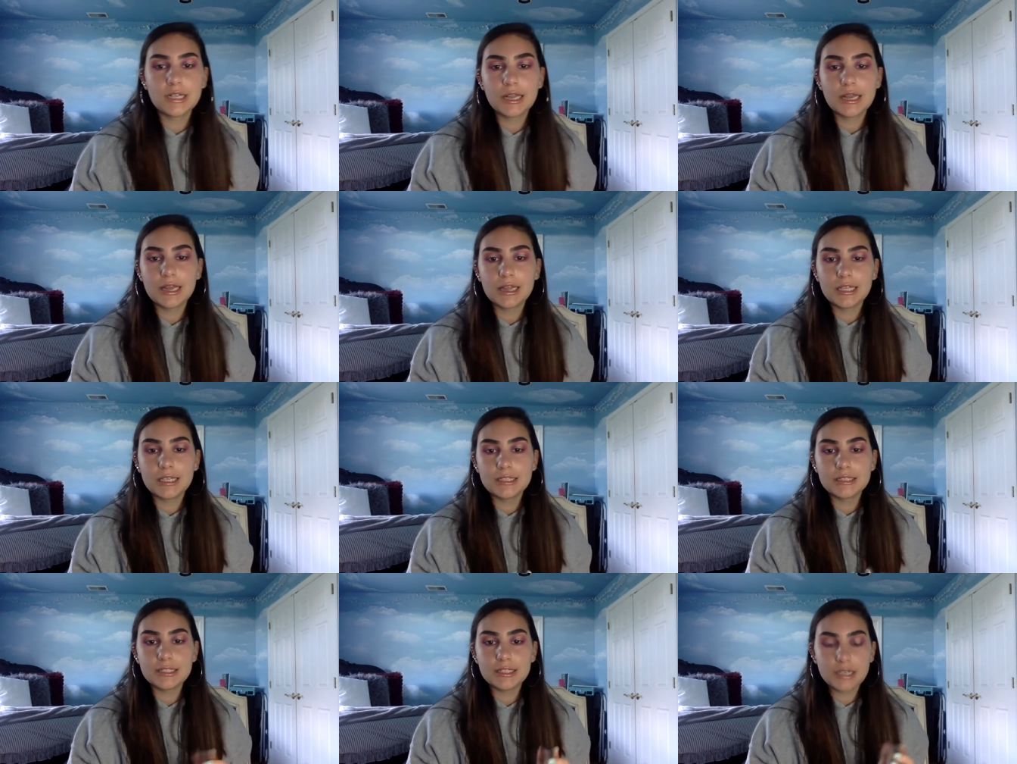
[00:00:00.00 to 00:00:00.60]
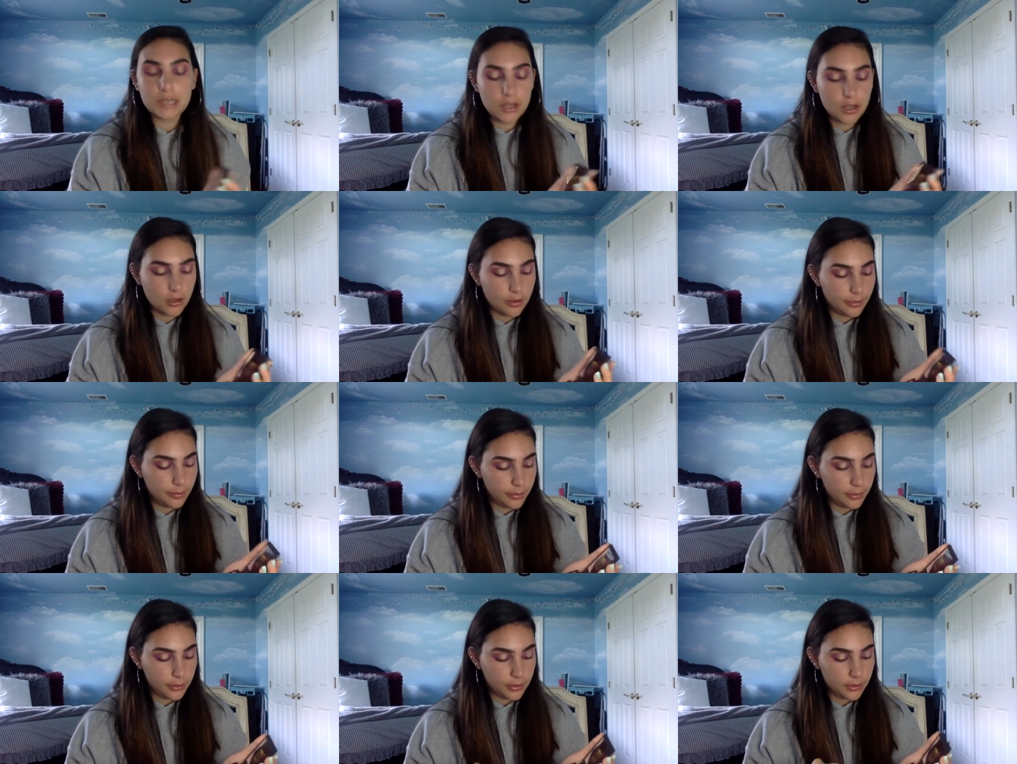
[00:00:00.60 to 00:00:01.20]
cleaned it
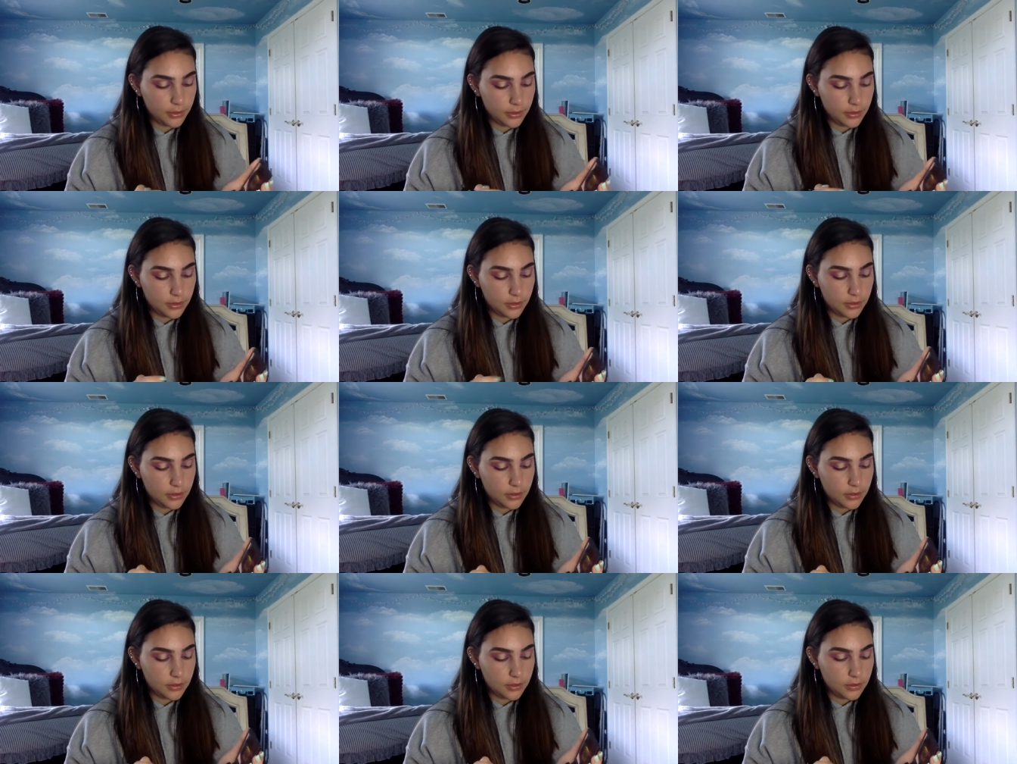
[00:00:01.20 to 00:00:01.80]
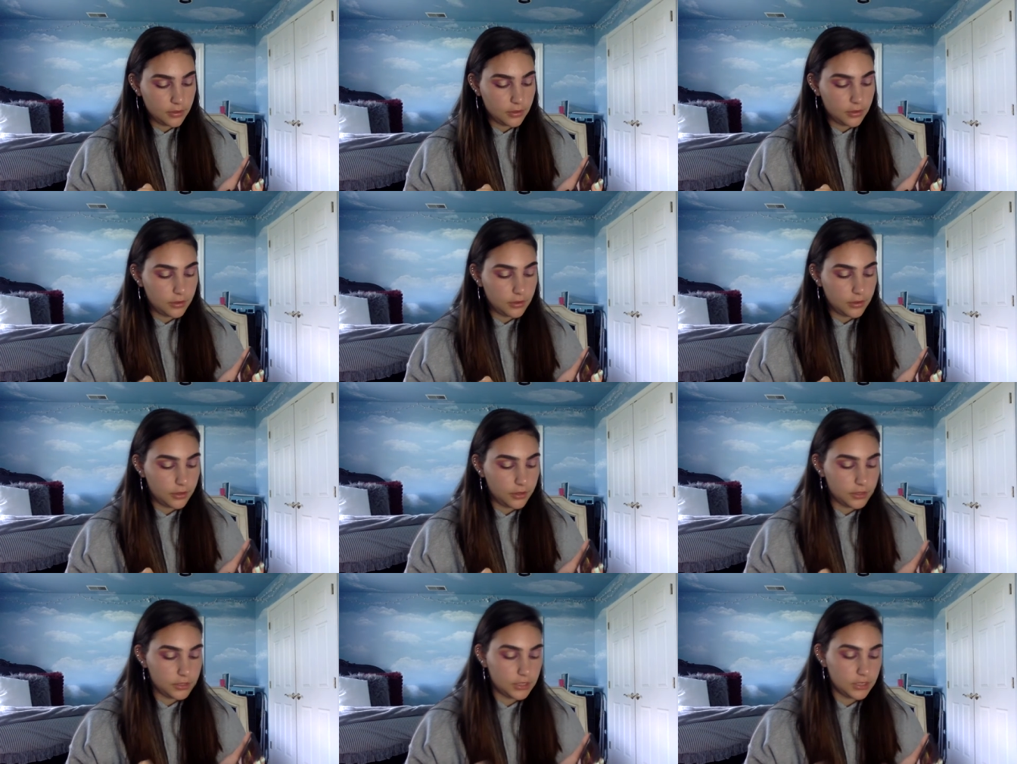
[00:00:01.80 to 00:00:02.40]
up.
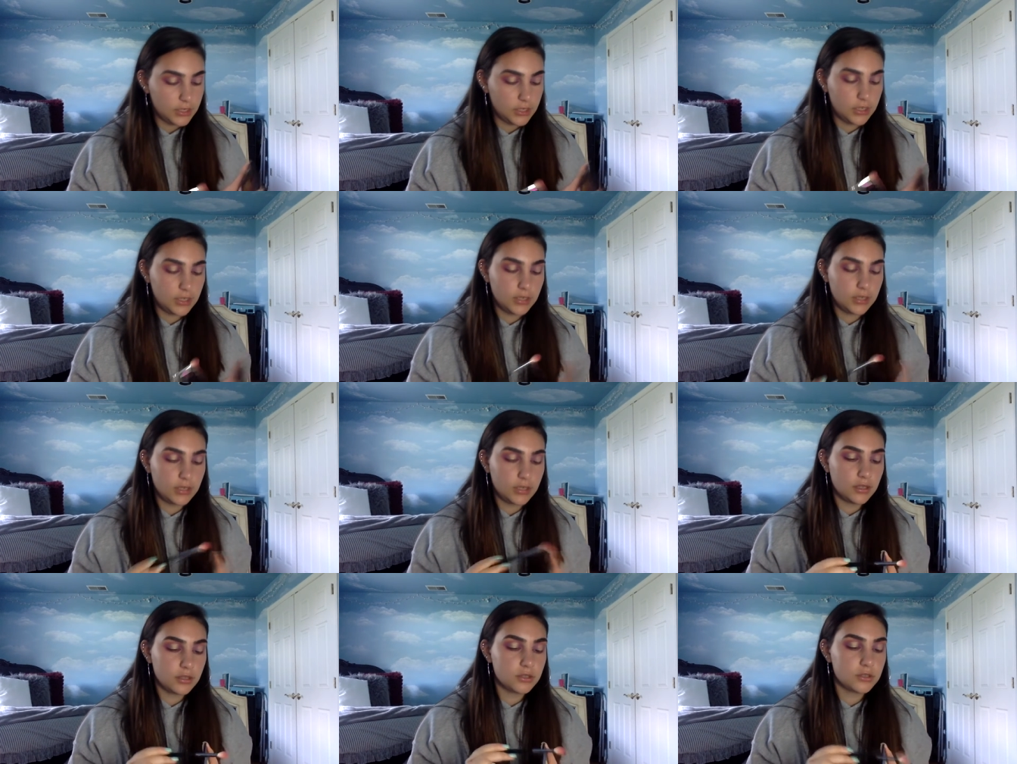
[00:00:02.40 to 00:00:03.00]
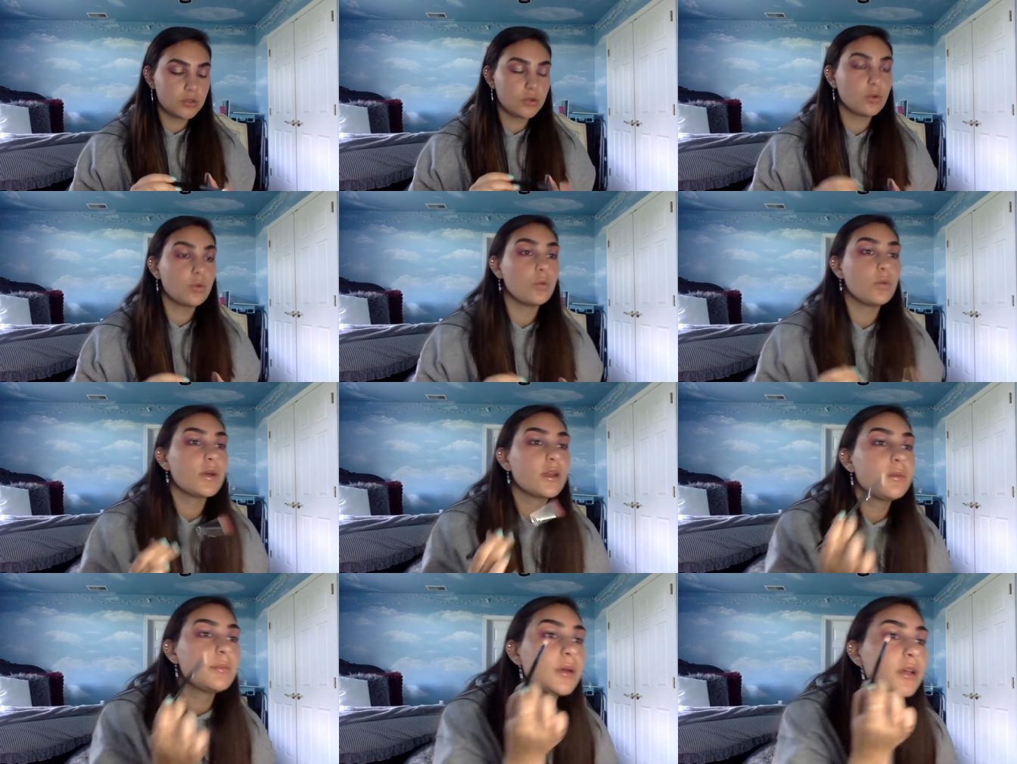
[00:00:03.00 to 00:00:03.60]
Her technique is
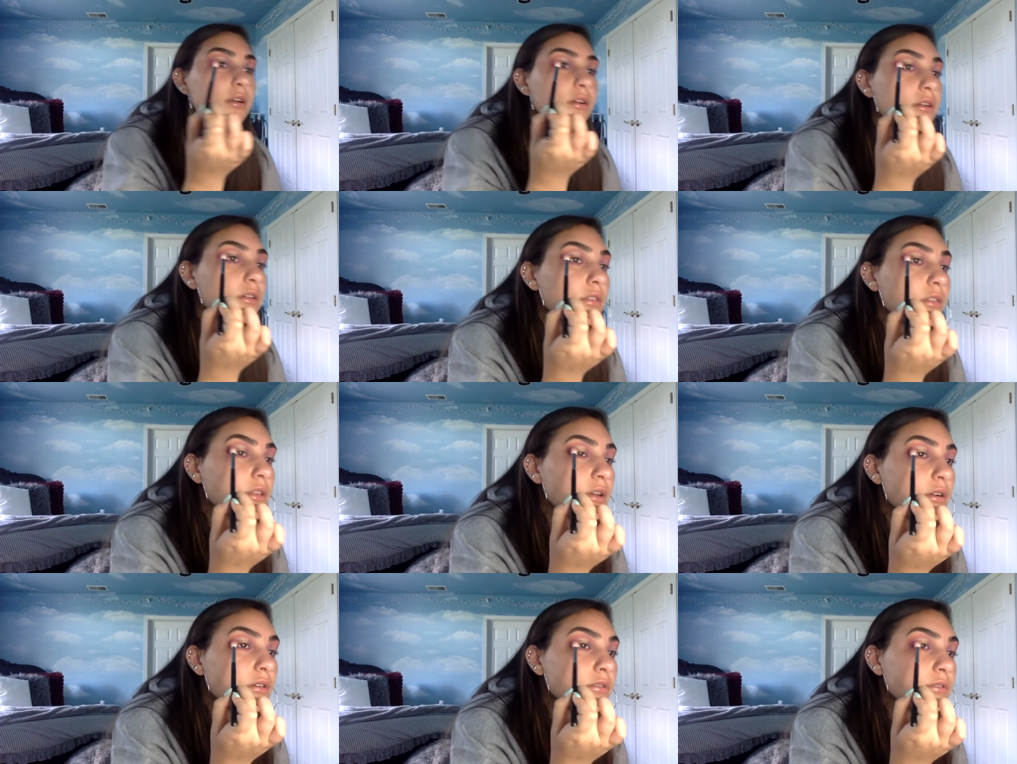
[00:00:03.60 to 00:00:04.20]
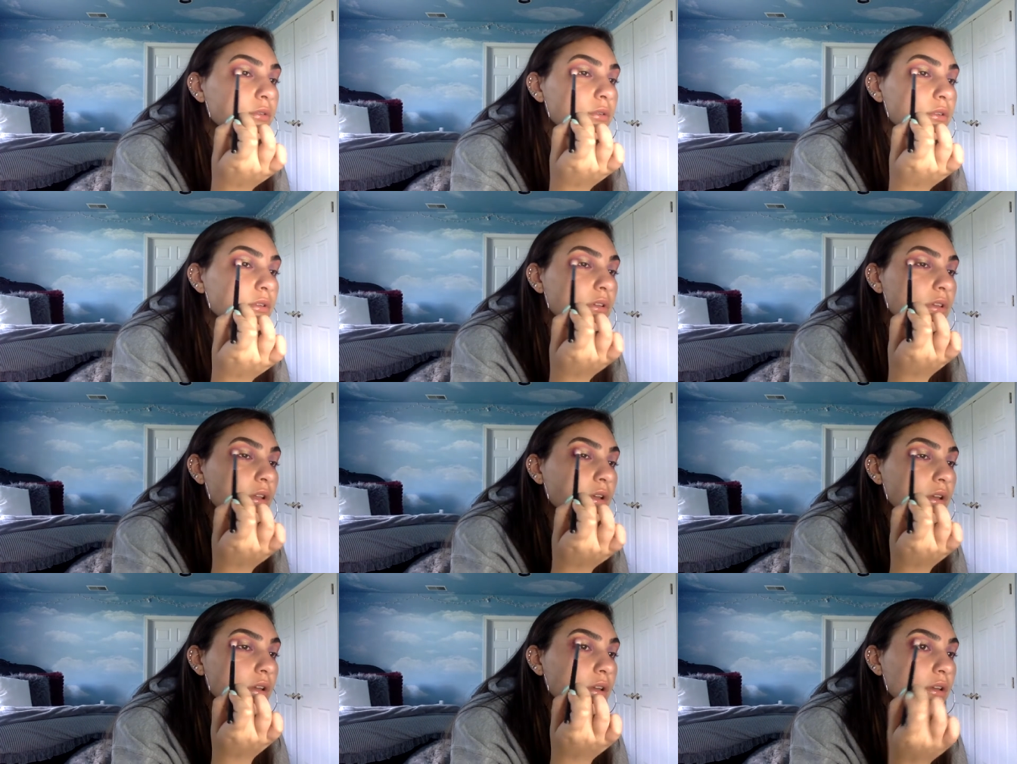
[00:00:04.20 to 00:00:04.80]
way better, therefore
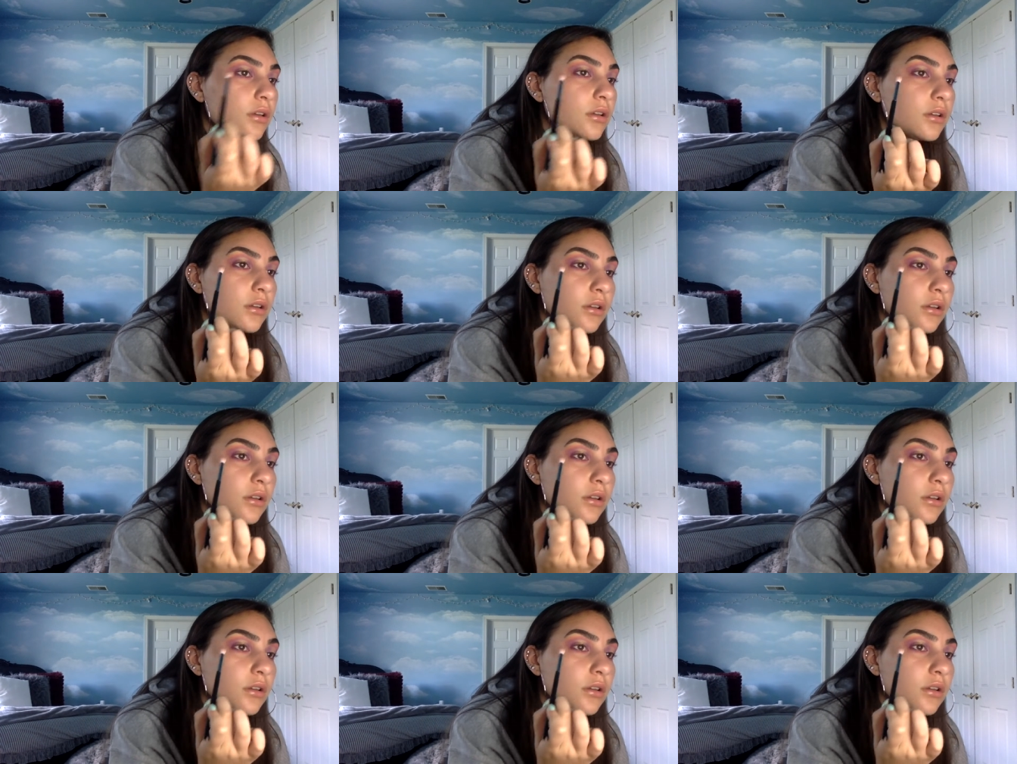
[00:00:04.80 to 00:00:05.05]
like